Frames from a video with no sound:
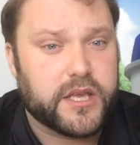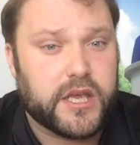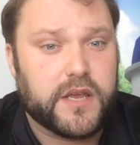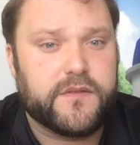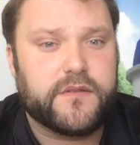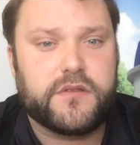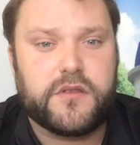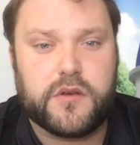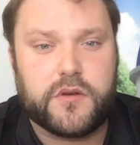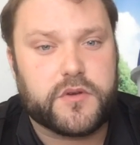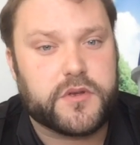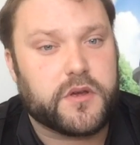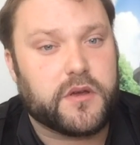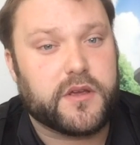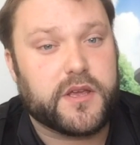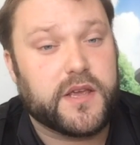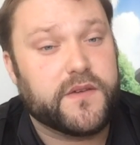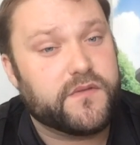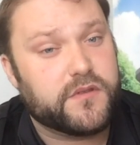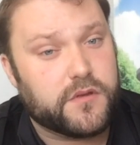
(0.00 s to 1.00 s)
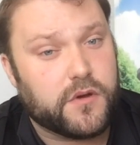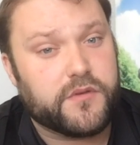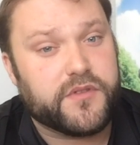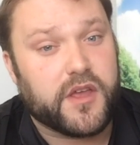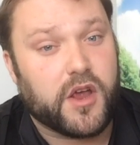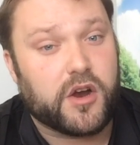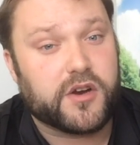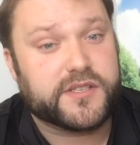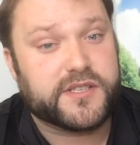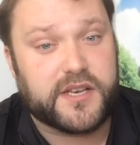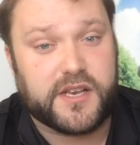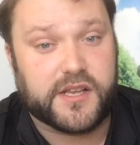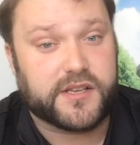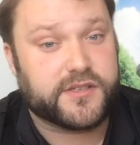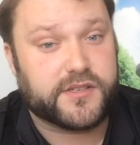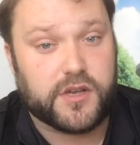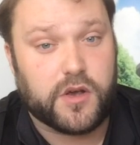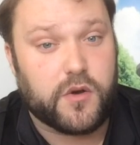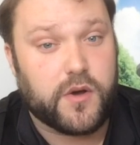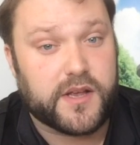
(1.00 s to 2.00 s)
even though the
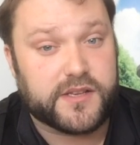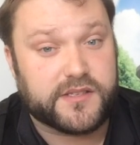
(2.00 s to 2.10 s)
RCDSO